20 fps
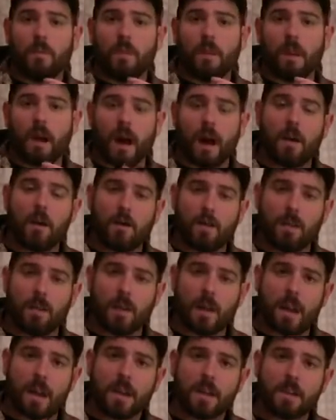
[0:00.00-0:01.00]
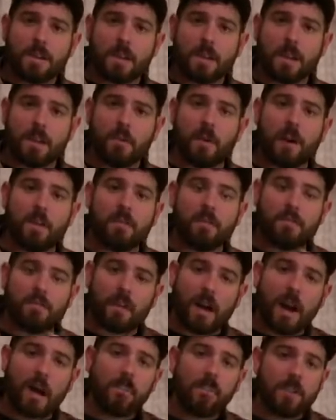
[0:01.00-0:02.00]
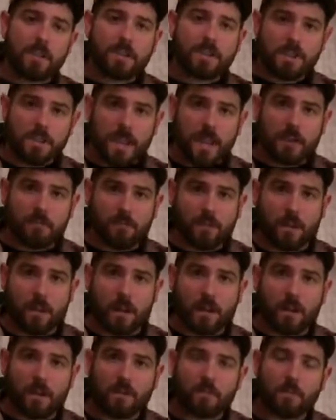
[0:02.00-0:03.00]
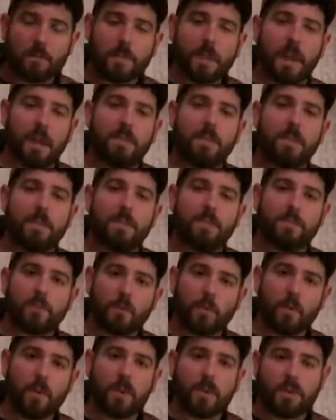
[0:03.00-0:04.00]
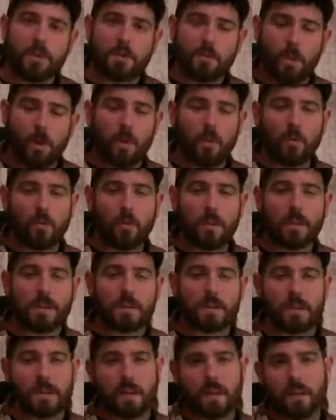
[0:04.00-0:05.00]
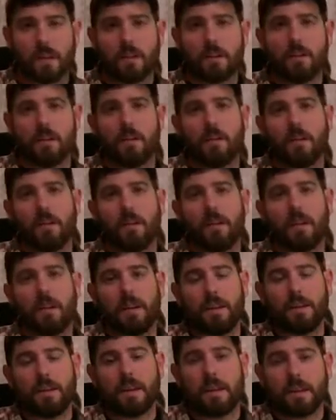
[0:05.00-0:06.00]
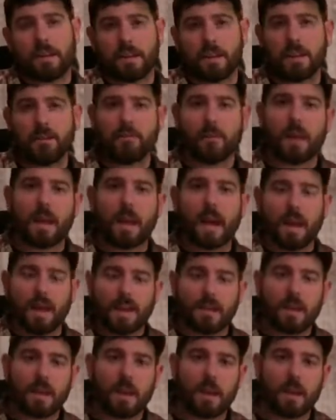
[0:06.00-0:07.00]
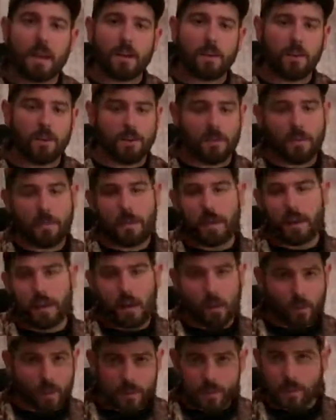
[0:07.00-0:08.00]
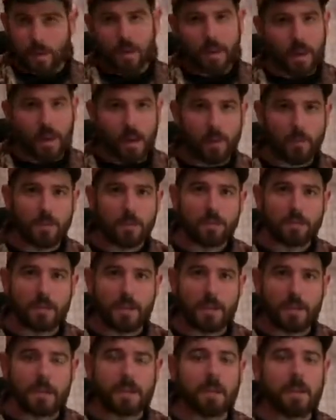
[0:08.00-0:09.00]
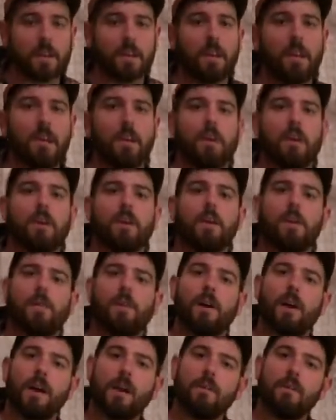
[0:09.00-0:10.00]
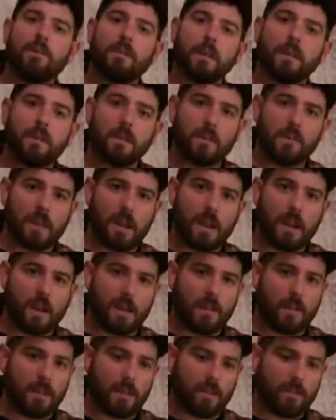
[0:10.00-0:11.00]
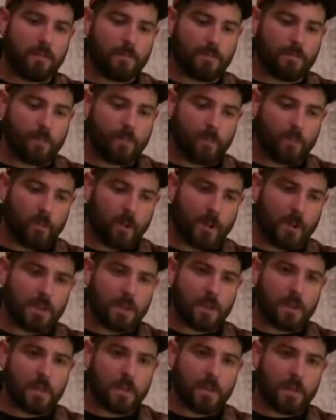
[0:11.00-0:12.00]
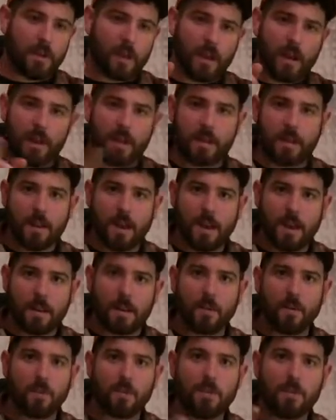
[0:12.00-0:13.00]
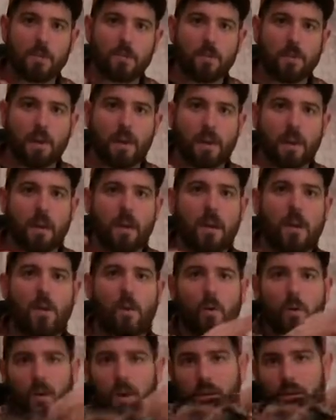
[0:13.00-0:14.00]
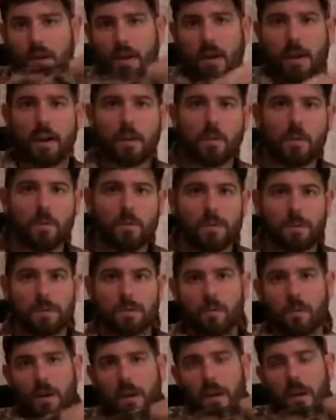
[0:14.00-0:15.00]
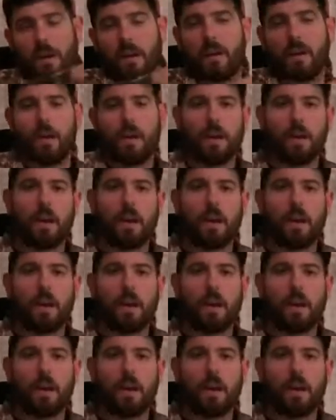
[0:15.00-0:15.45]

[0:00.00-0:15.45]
The ASA will have a 5-inch 10 ring, and then 3 smaller rings in that 10 ring at a diagonal, depending on which way the animal's facing. You'll have the rings either at a diagonal this way or a diagonal this way,